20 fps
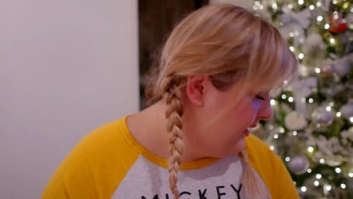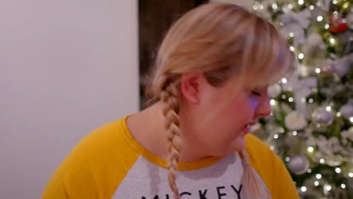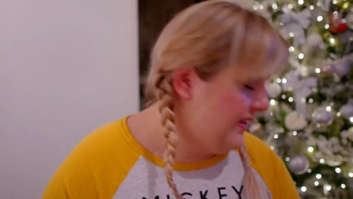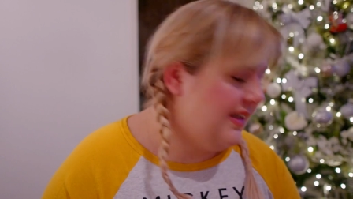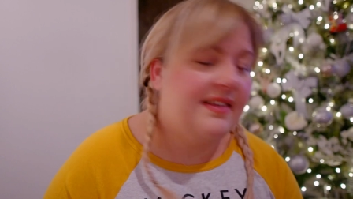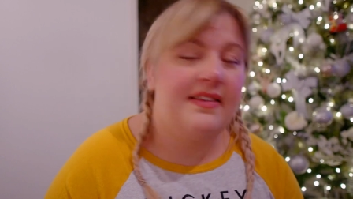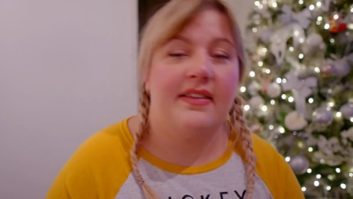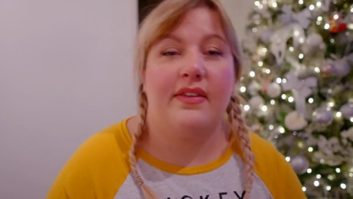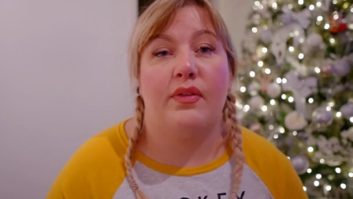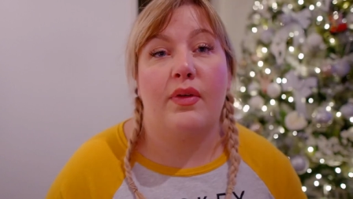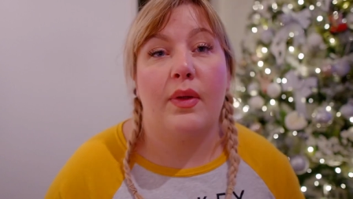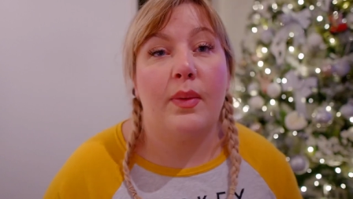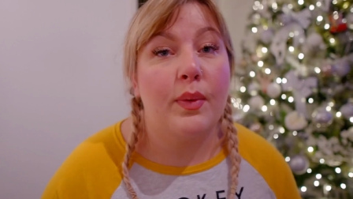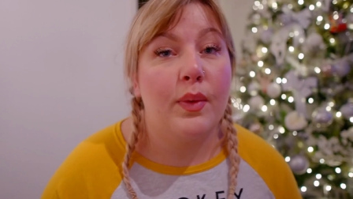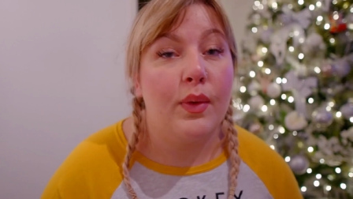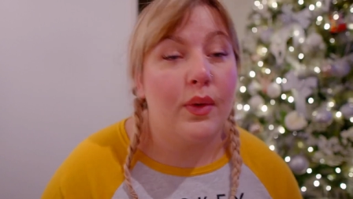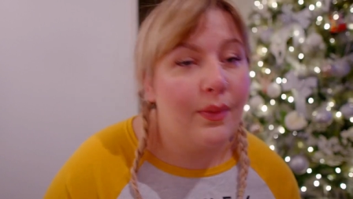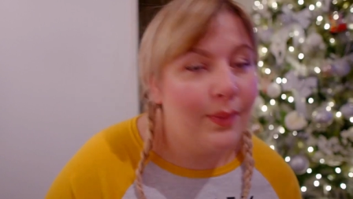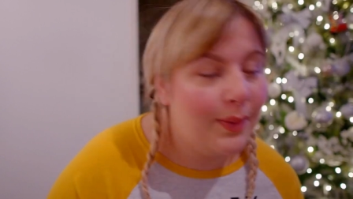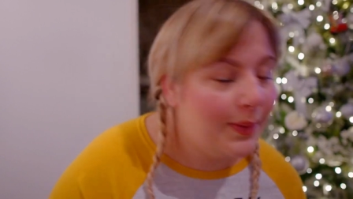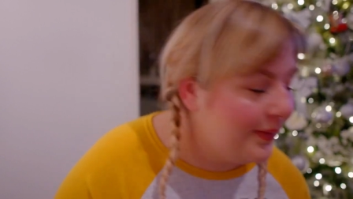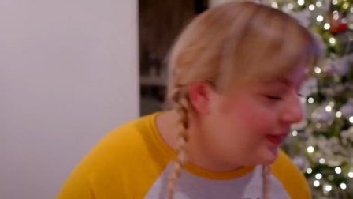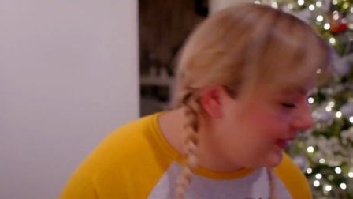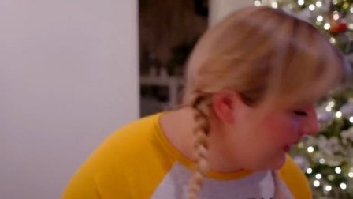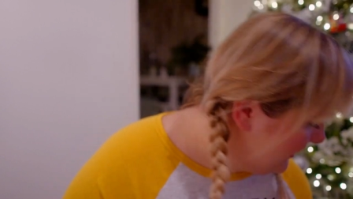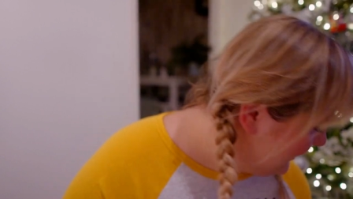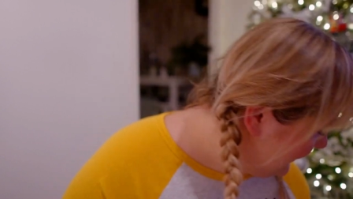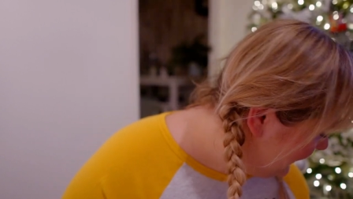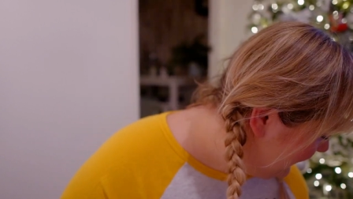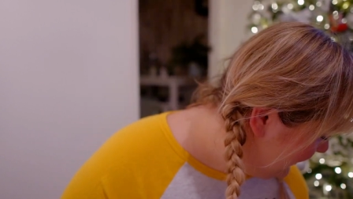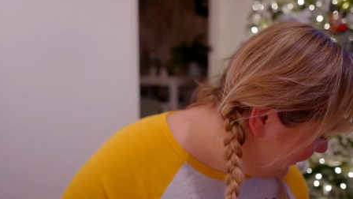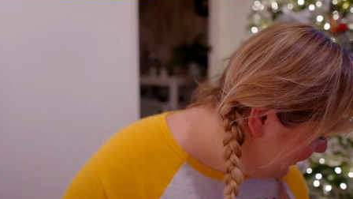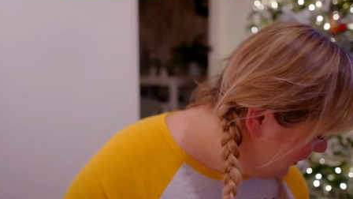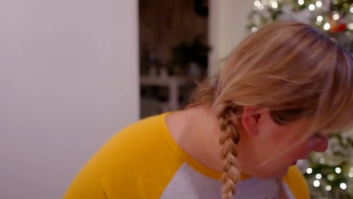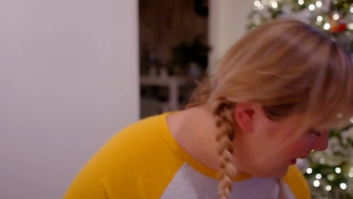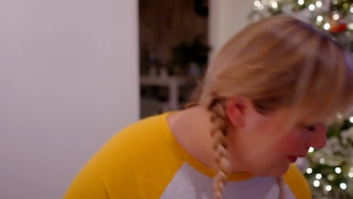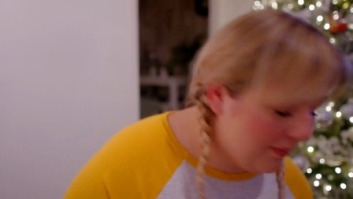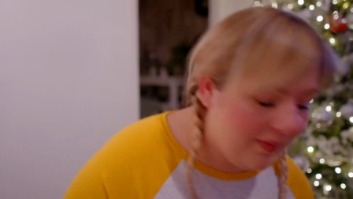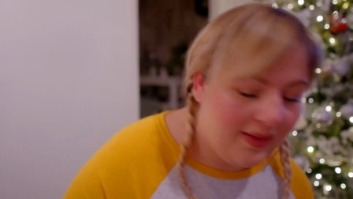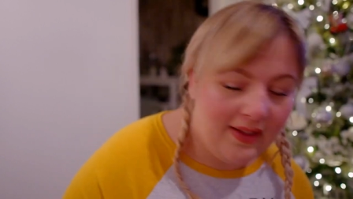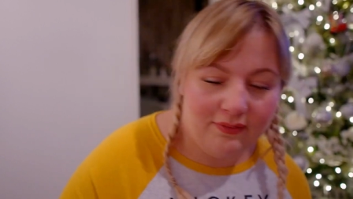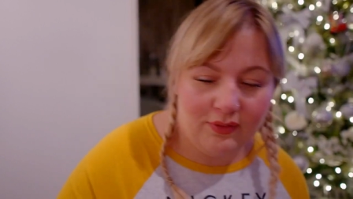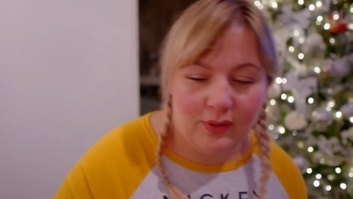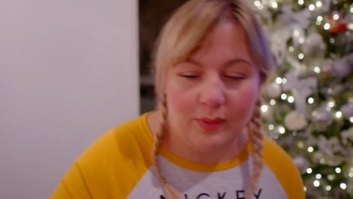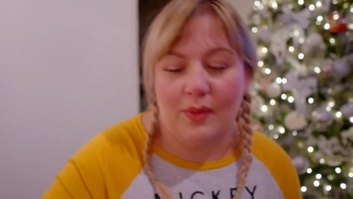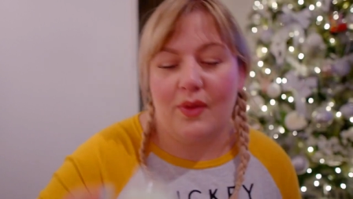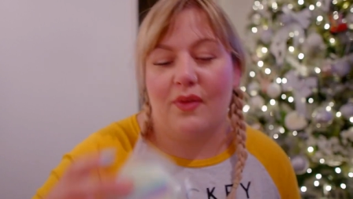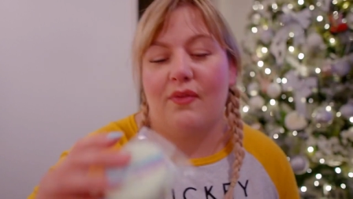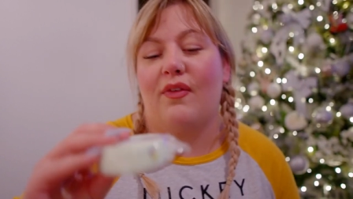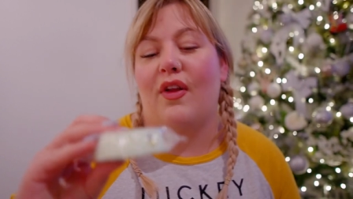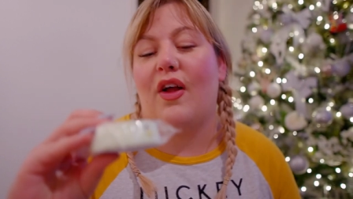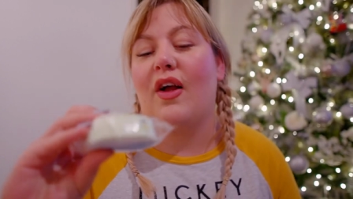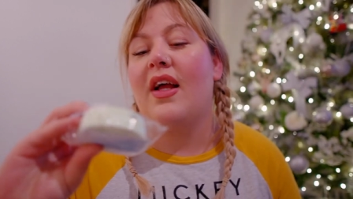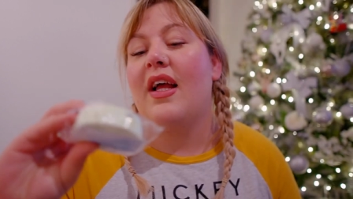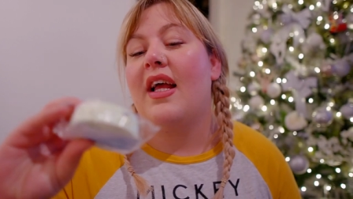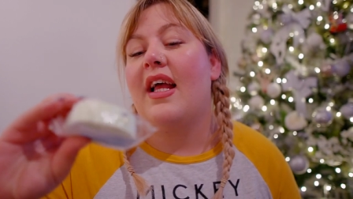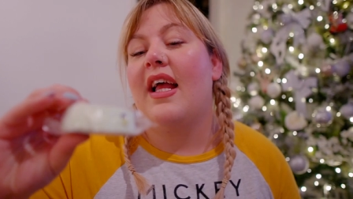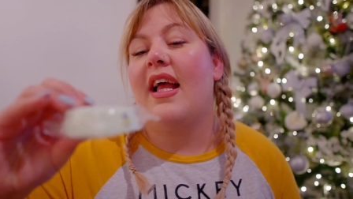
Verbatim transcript: Daisy's wrapping it up on the tissue paper that I've dropped on as well.